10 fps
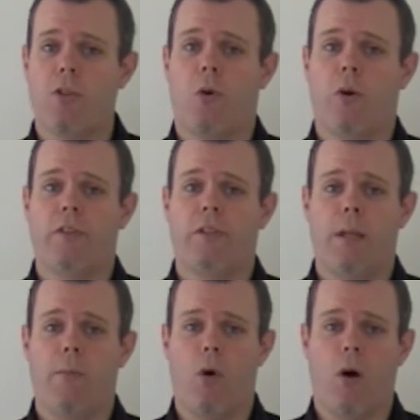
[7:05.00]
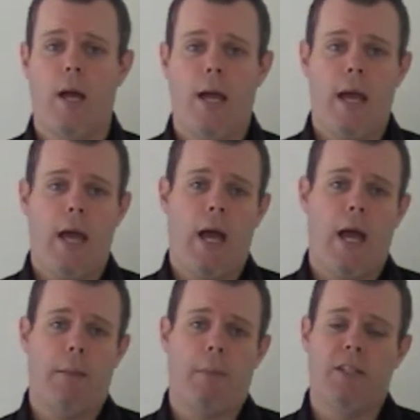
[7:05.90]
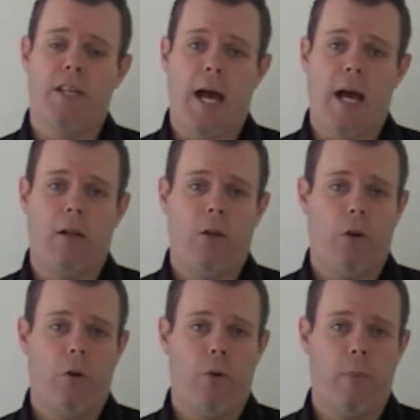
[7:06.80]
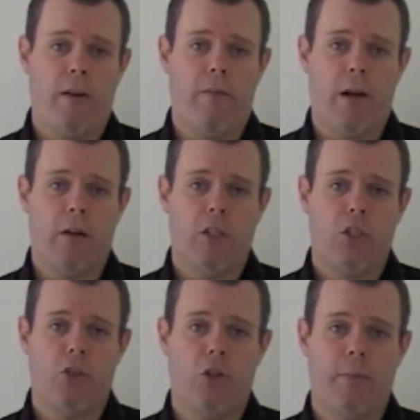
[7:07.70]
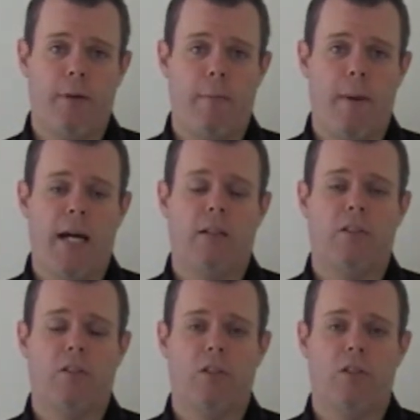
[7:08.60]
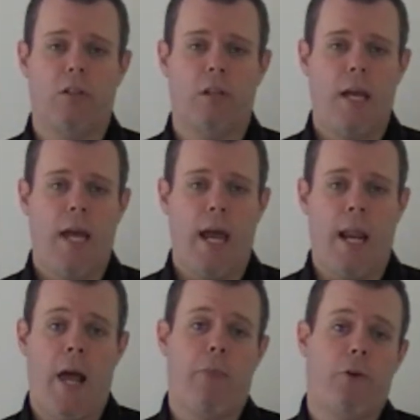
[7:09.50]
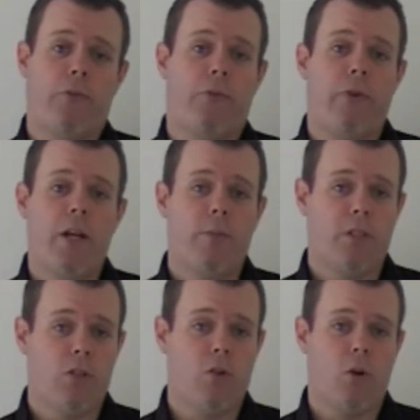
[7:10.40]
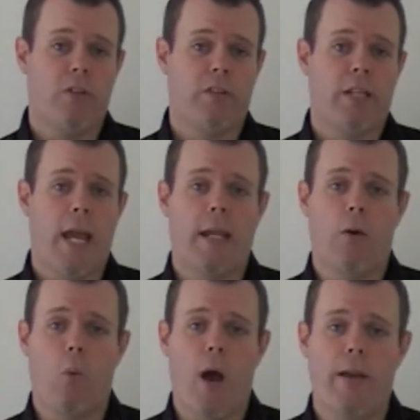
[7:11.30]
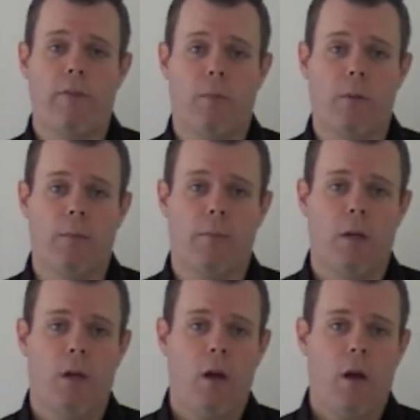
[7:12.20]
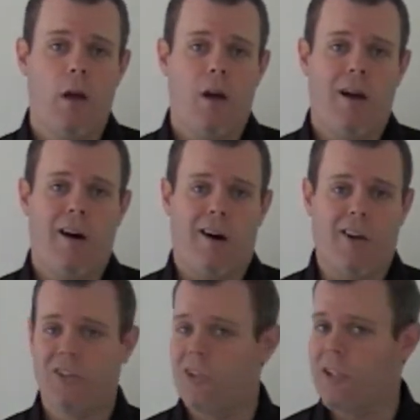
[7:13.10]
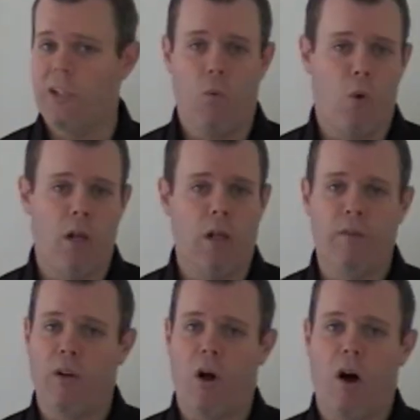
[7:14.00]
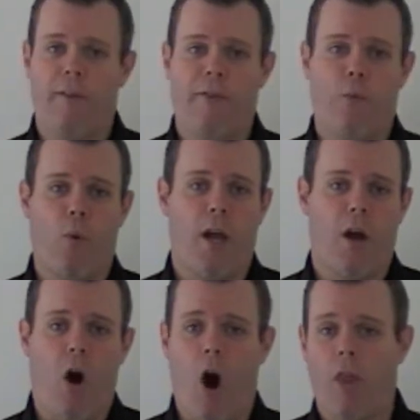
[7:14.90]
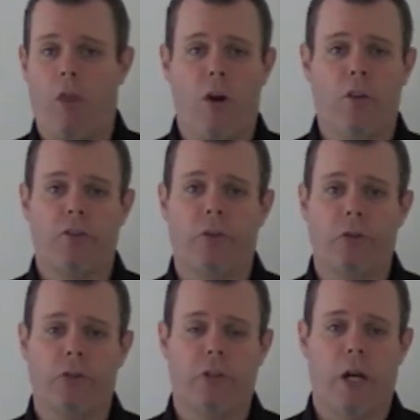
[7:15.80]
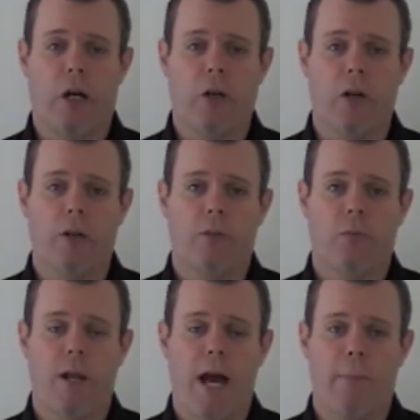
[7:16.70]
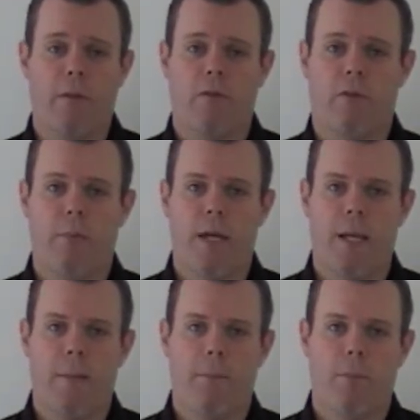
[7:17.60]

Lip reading: choices anymore, and my dad, who made a very stupid and bad decision and had those freedoms and choices taken away from him, I certainly didn't want to live a life where either of those two scenarios would happen for me.